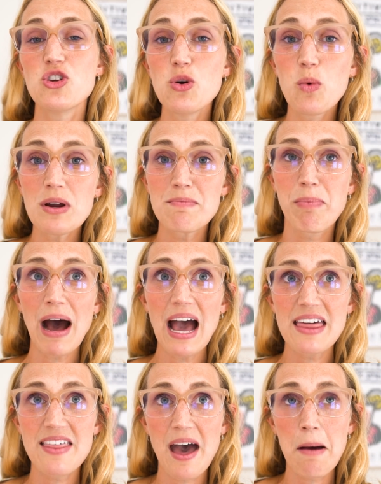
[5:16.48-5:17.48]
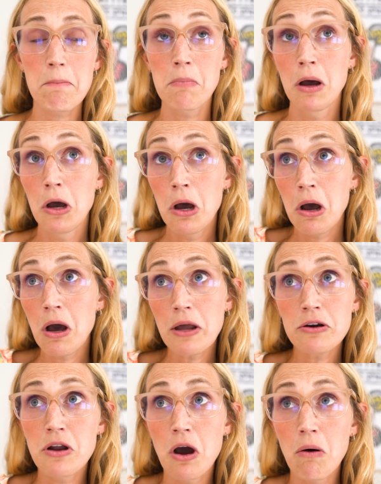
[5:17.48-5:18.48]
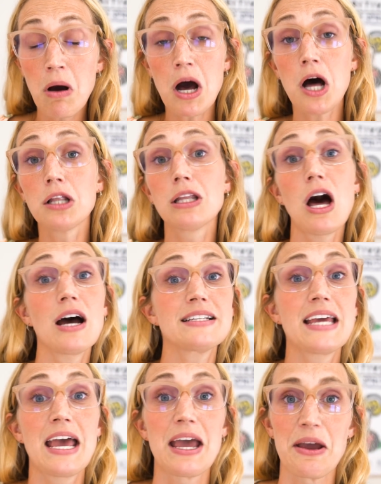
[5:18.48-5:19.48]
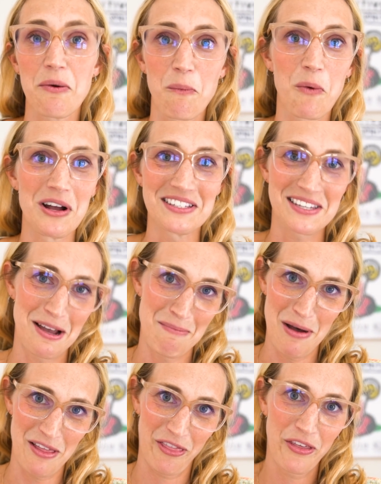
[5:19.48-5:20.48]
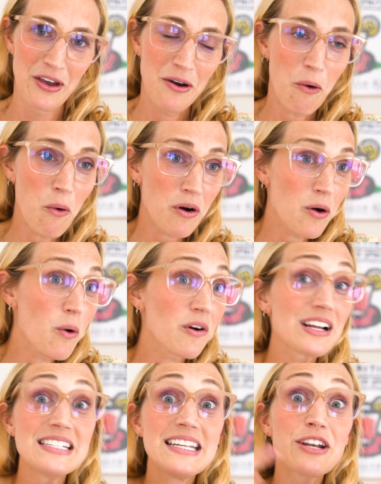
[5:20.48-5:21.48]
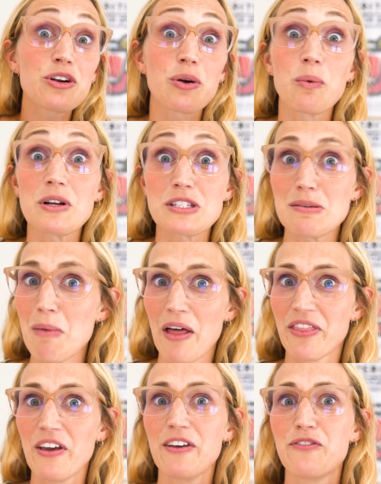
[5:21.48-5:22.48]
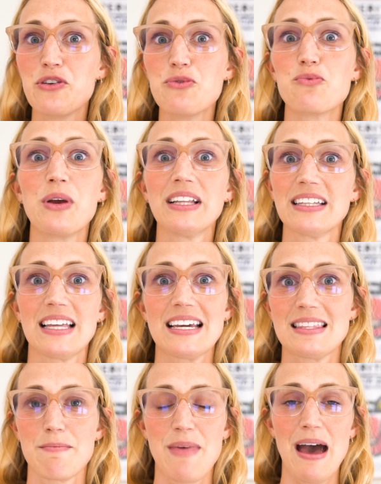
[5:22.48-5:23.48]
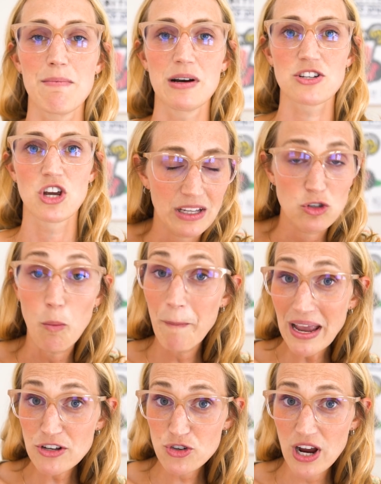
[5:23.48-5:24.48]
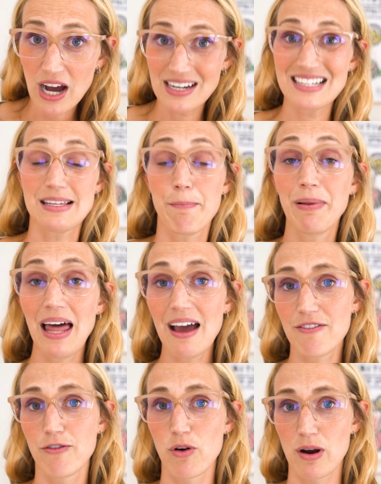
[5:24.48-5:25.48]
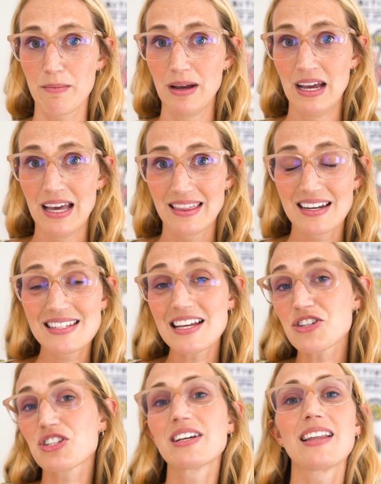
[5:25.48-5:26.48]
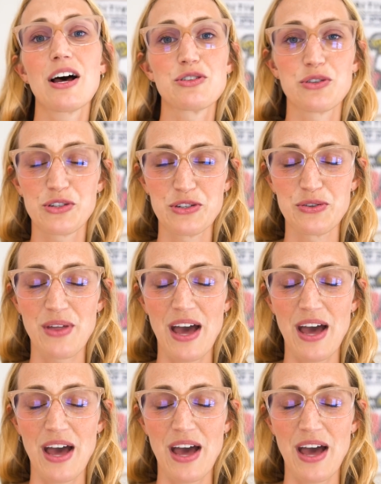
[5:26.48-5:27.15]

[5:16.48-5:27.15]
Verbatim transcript: you would buy them, I don't know, a latte once a month or a dinner once a month if you really like them that much. So Patreon is a platform that essentially allows you to do